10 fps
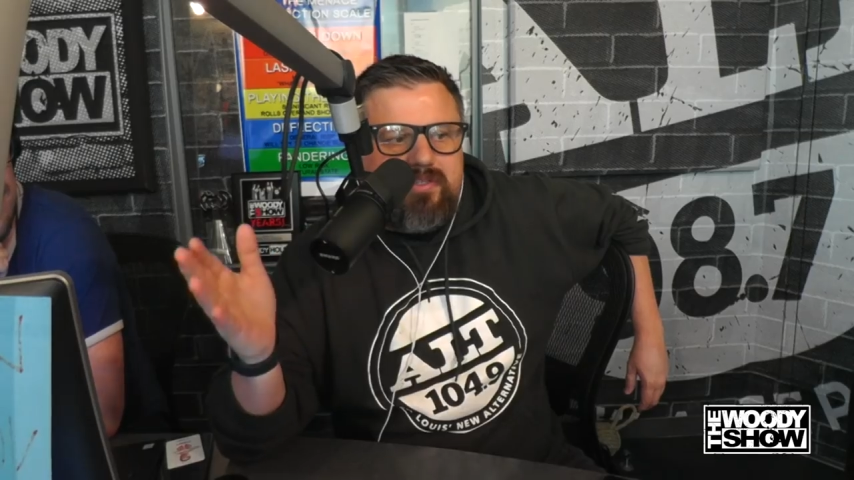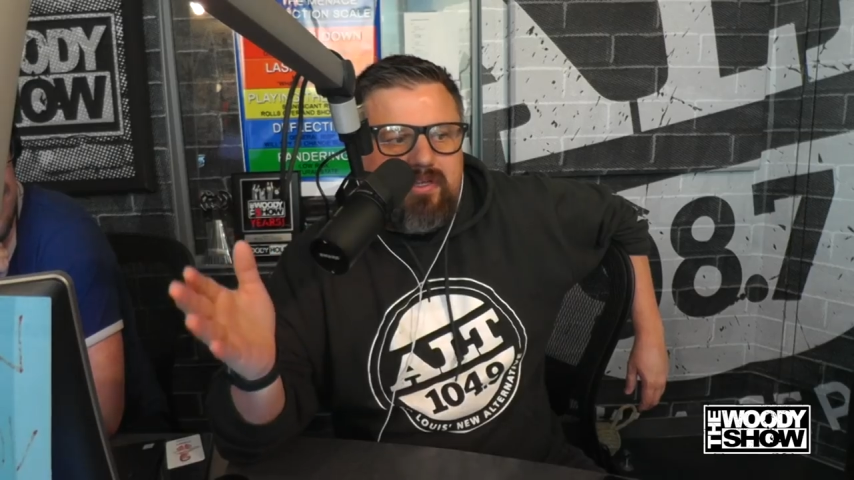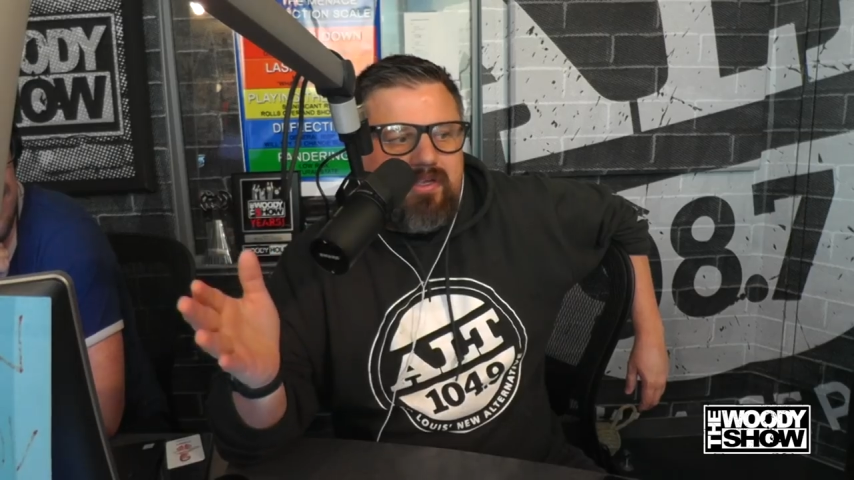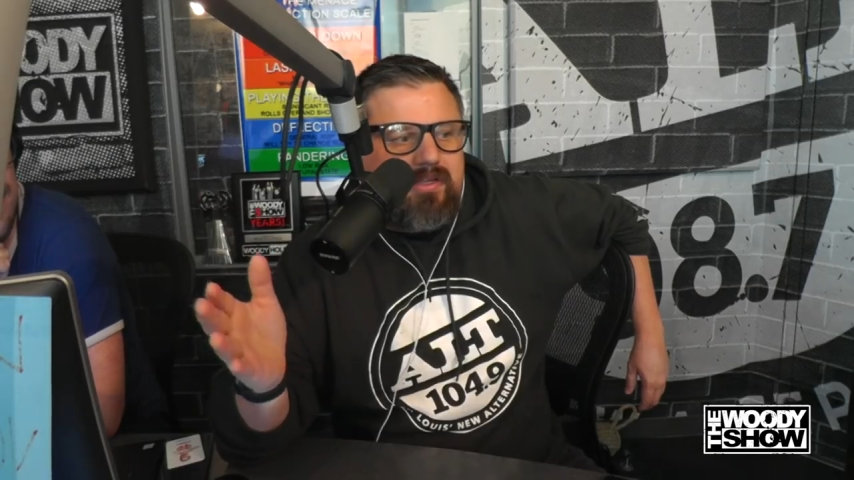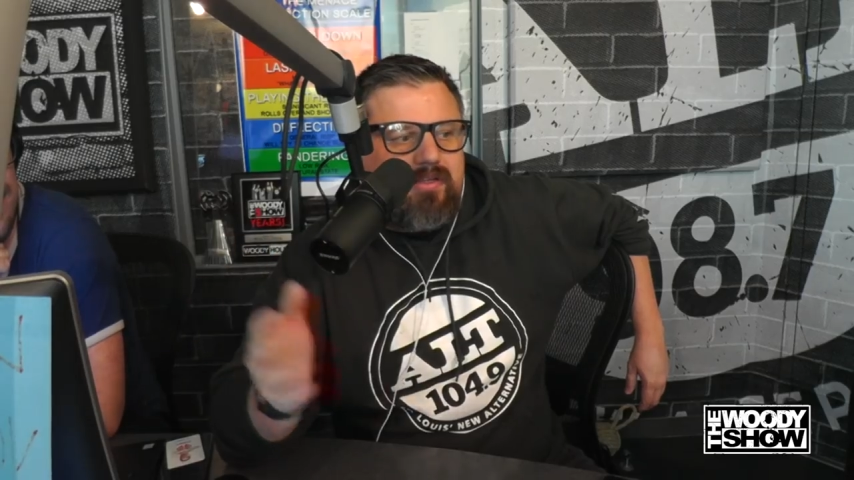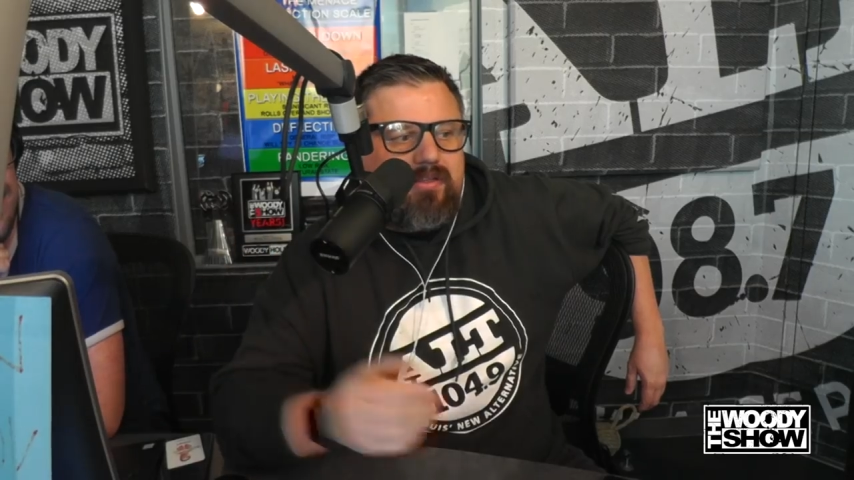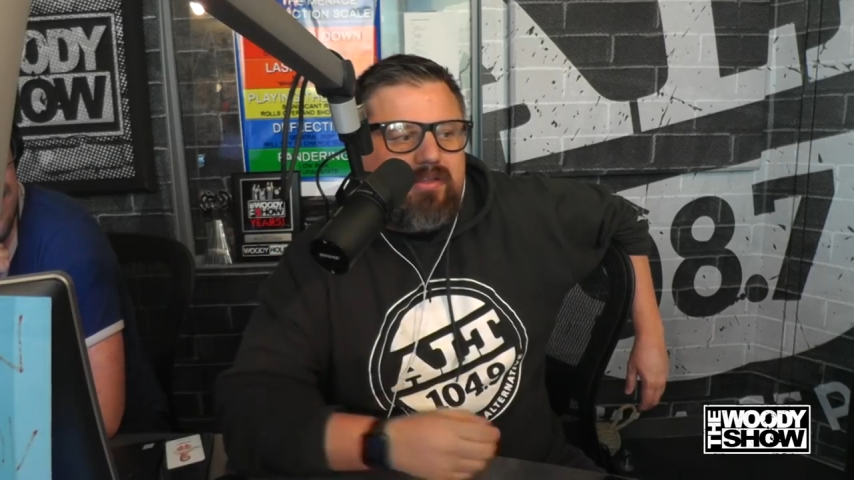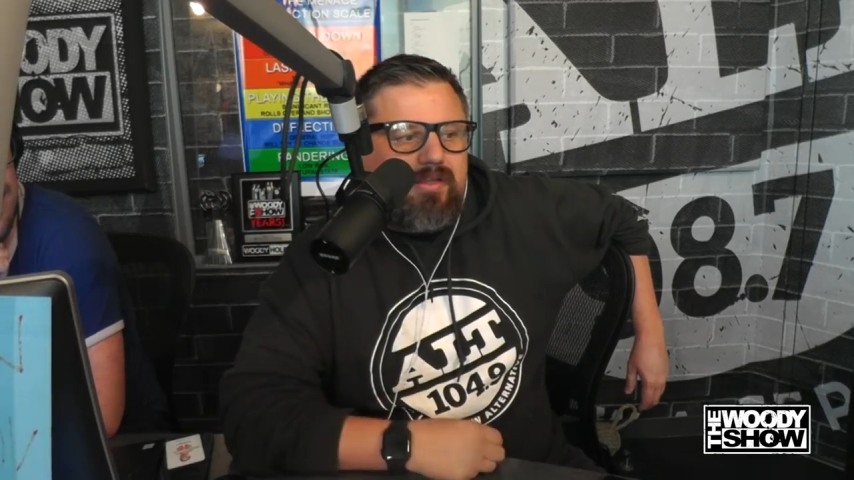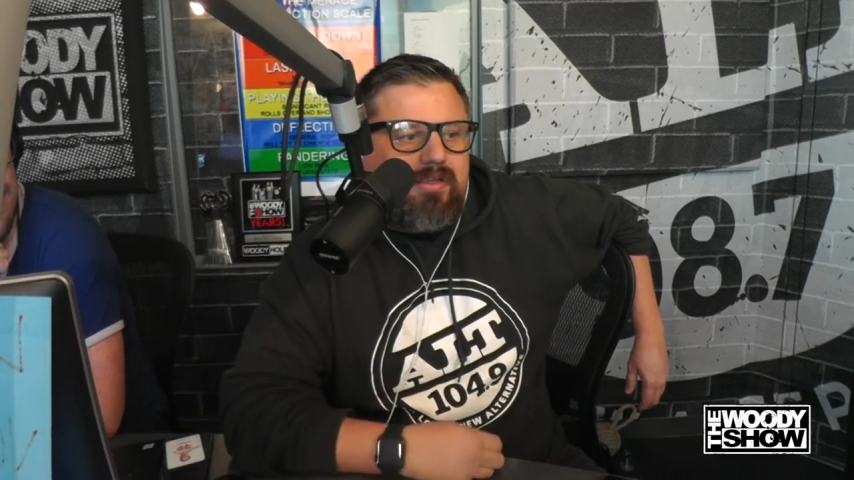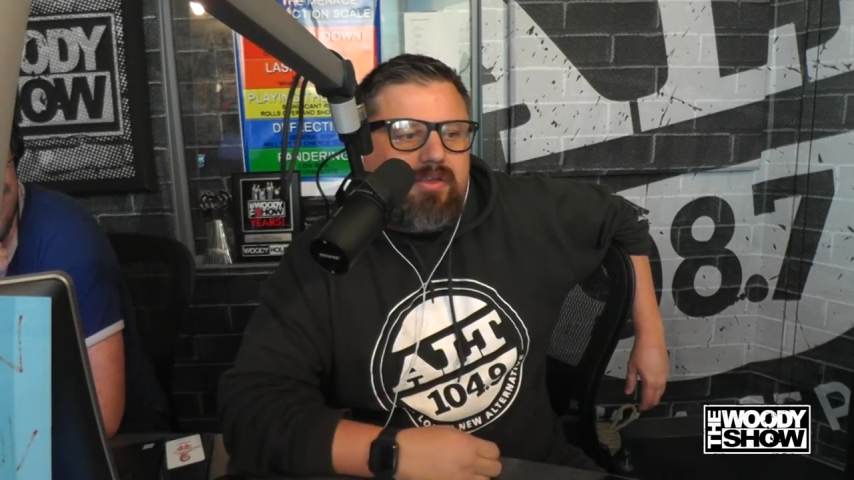thing,
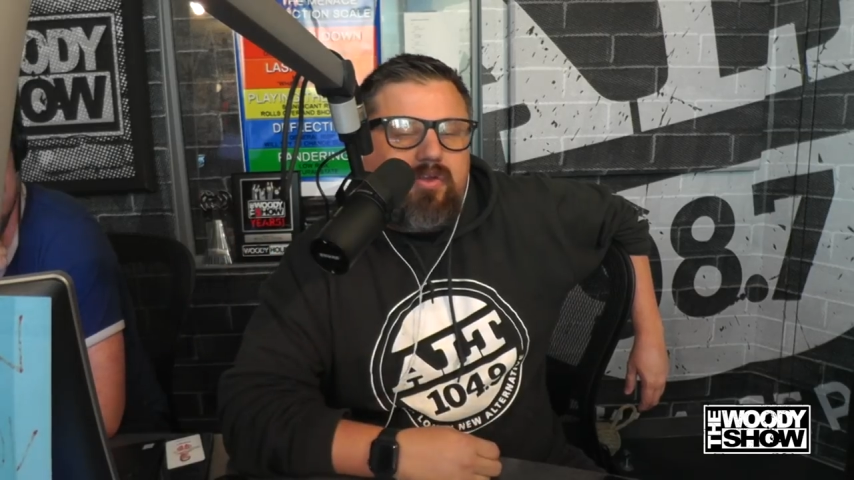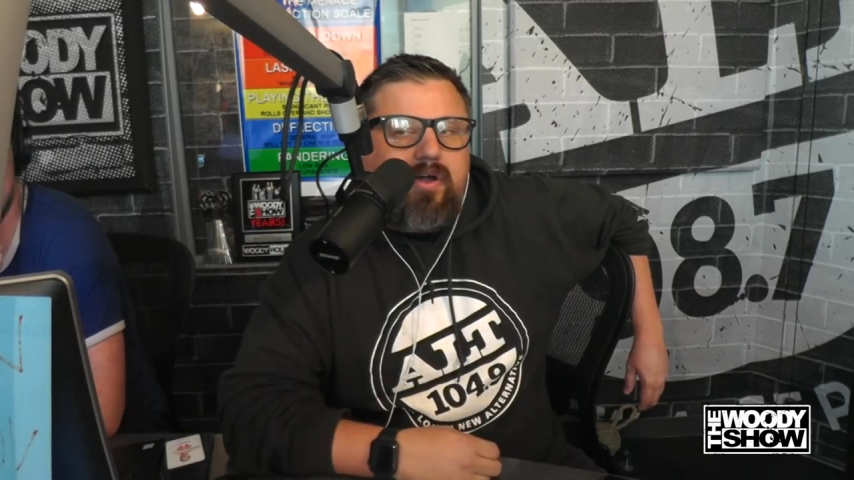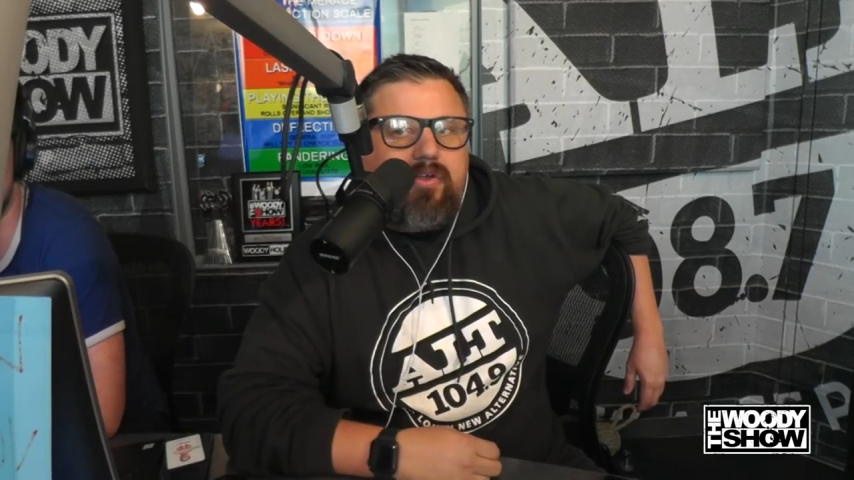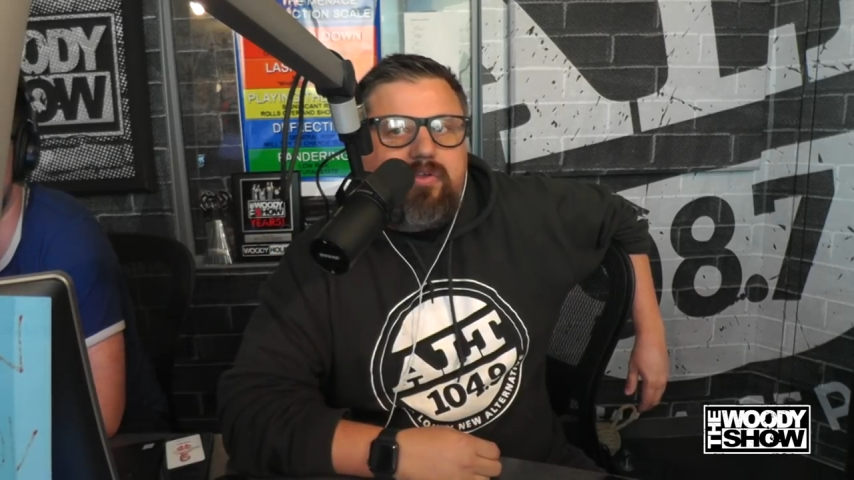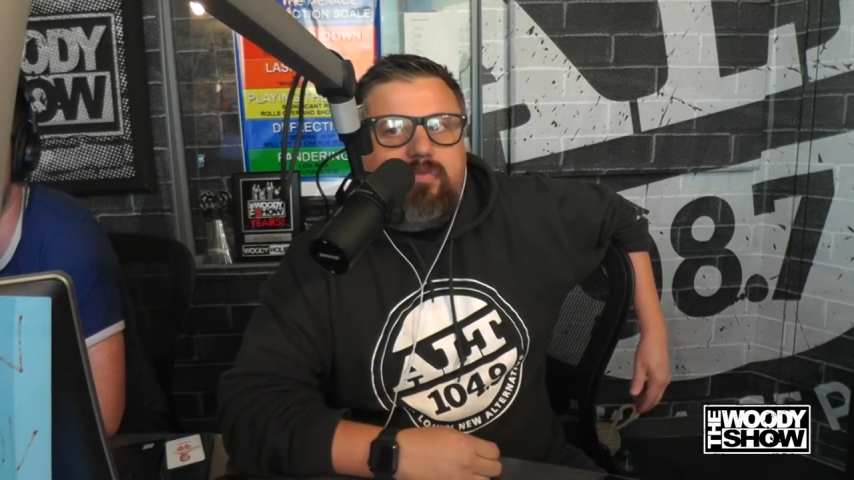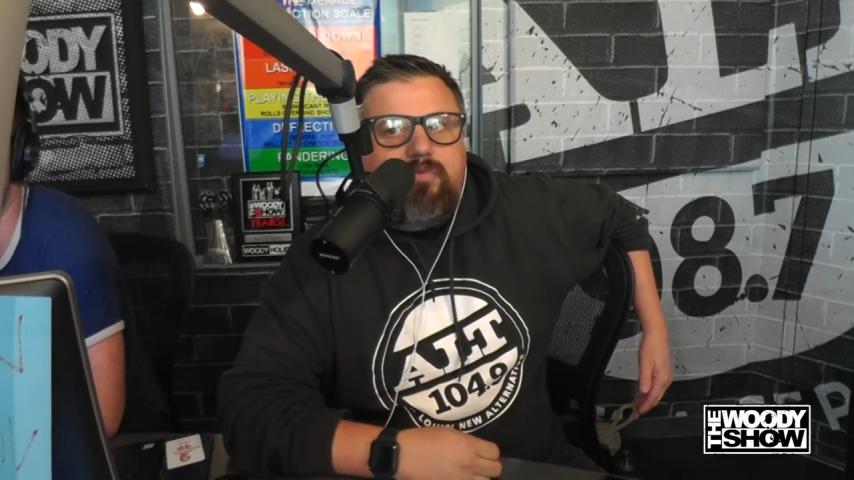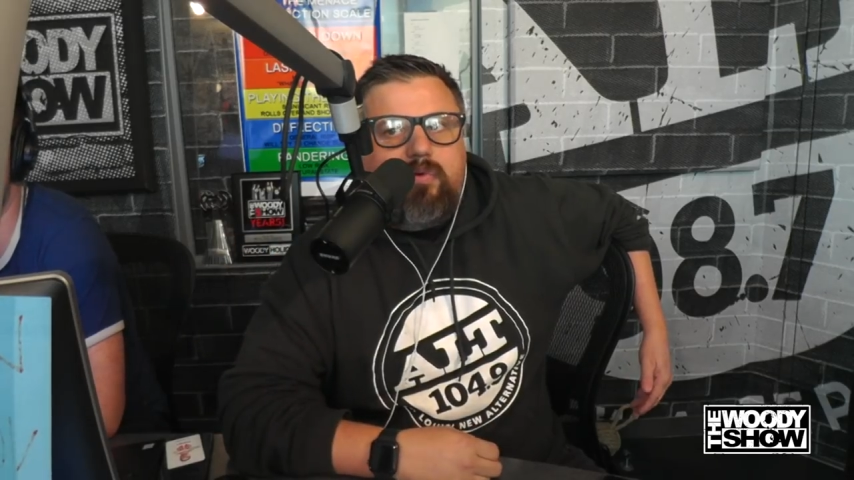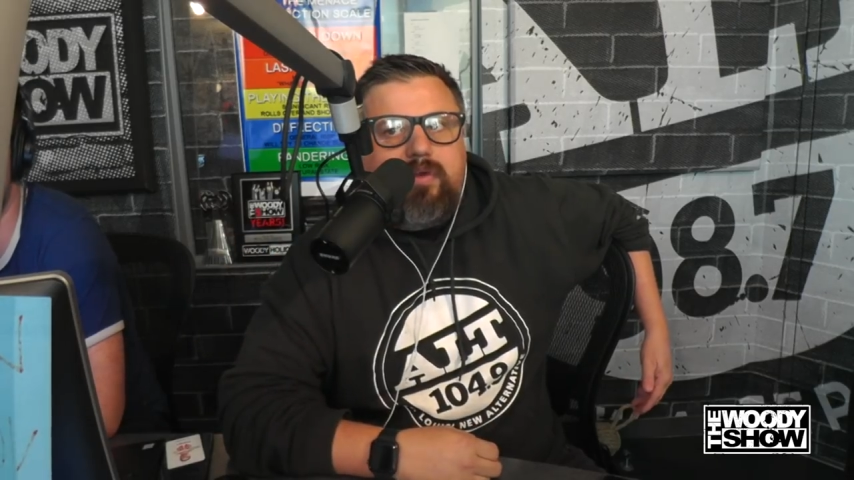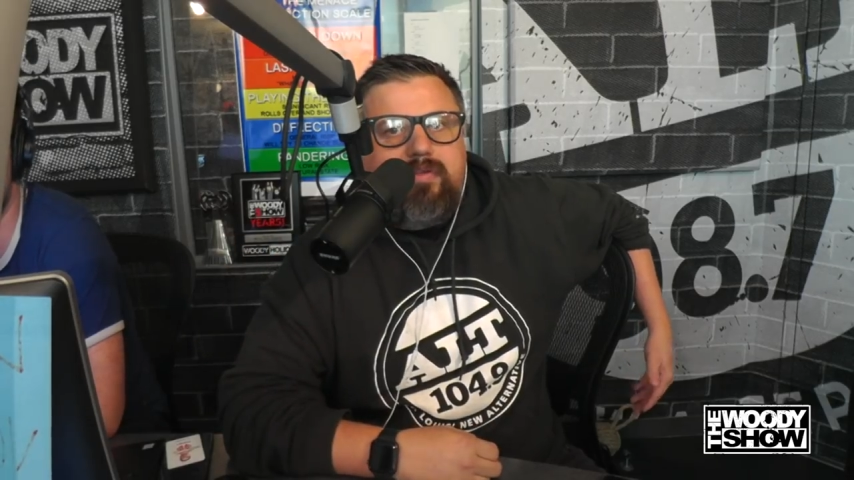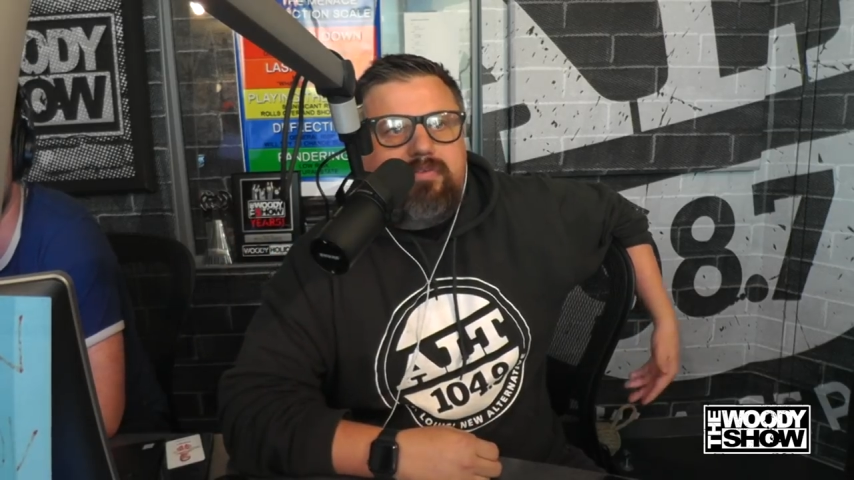like you know how you could
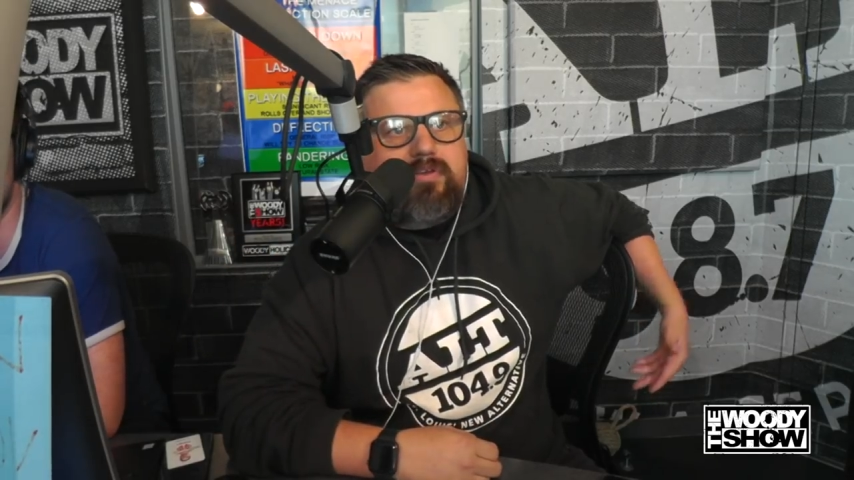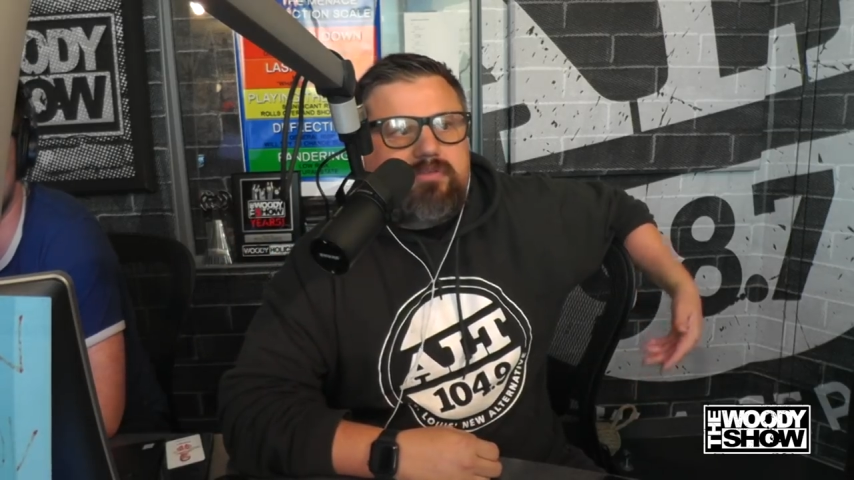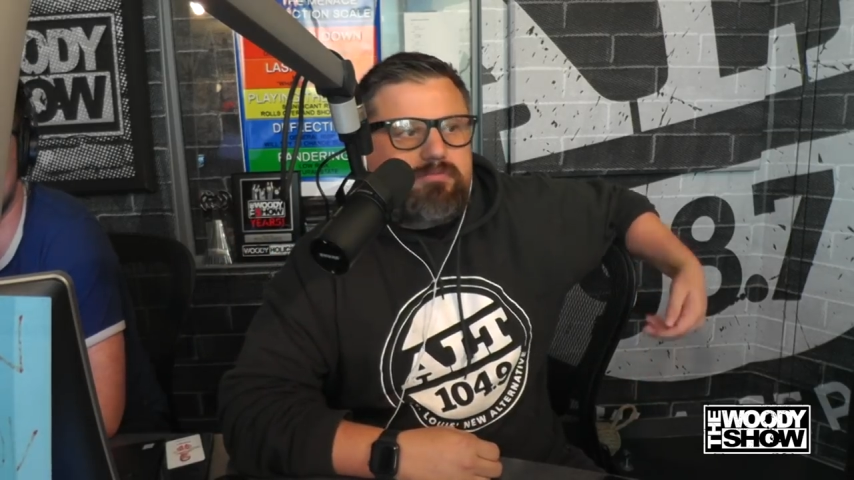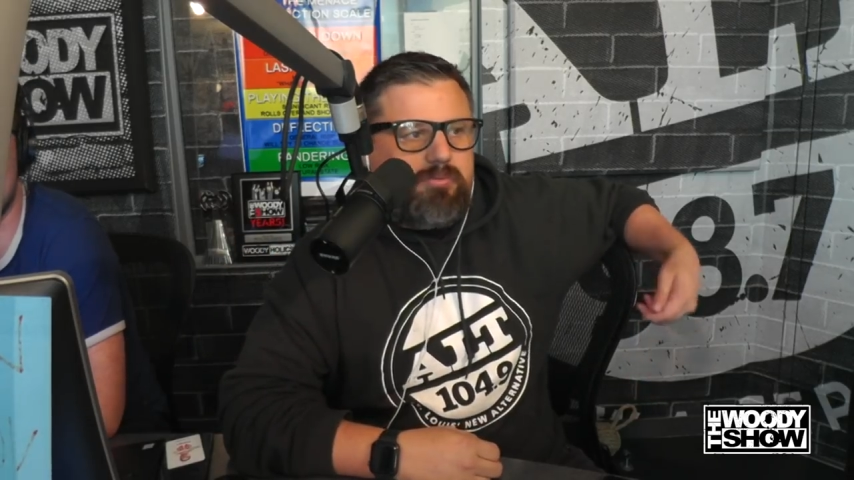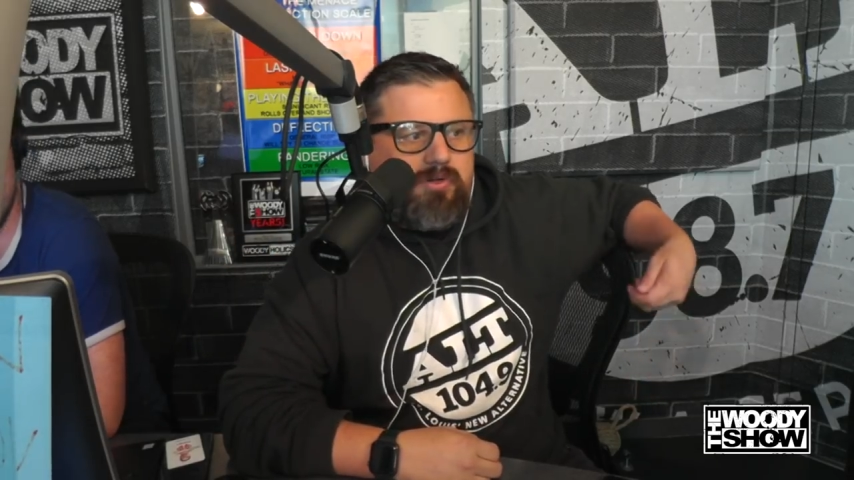avoid even